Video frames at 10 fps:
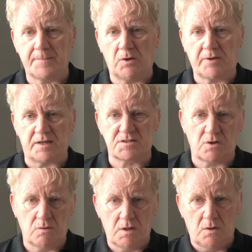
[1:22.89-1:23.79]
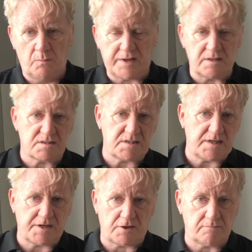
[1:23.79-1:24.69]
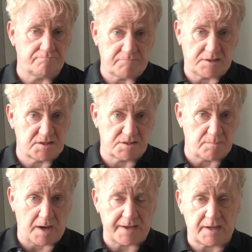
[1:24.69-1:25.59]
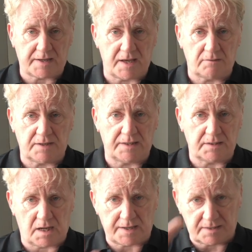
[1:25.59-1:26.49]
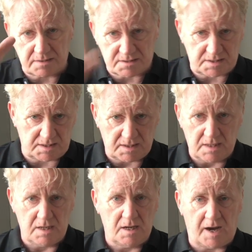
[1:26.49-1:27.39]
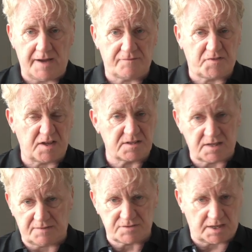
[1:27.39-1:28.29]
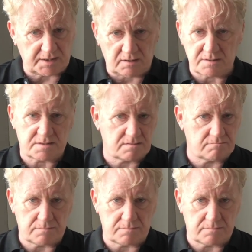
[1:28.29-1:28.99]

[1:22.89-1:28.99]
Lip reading: Okay, so we can see here that this is my account, and I can see I have things that have titles